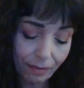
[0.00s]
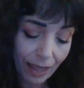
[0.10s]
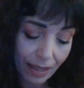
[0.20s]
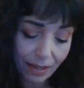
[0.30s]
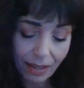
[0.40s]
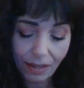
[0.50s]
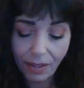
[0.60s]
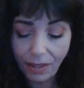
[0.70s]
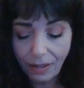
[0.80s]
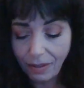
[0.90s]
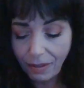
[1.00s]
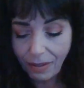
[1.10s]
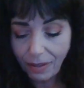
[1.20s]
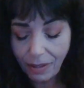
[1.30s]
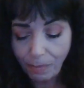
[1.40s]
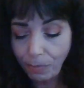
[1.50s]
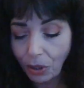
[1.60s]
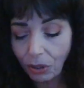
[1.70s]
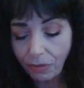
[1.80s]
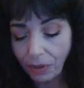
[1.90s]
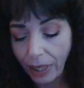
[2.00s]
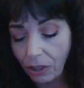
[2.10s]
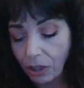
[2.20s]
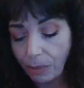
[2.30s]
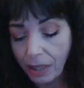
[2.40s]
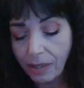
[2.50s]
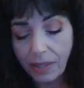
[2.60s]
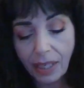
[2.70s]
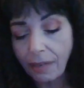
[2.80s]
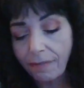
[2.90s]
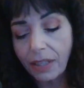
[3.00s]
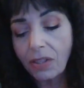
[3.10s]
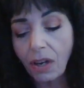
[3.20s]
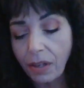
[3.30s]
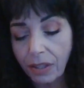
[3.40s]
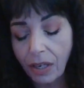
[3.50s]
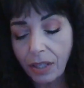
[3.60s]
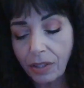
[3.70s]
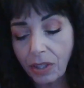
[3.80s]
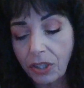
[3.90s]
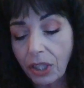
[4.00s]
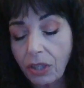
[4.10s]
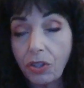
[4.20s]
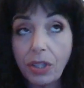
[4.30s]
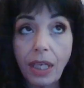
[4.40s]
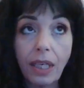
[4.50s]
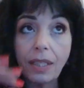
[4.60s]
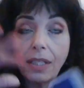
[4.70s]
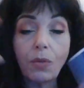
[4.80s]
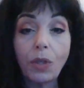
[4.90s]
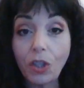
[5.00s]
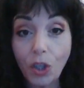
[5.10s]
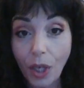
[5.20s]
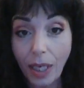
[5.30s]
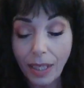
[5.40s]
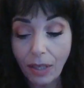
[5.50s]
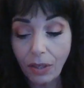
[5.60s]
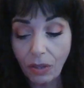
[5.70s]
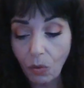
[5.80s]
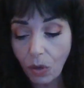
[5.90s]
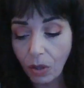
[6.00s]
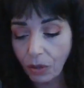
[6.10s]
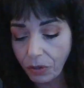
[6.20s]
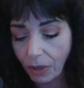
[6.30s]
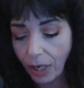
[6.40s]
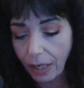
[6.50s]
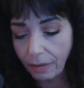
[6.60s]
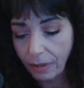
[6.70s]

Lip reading: lessened. It's beautiful energy because the Sun affects all the cards in a tarot just like it does when it shines out in the world, right?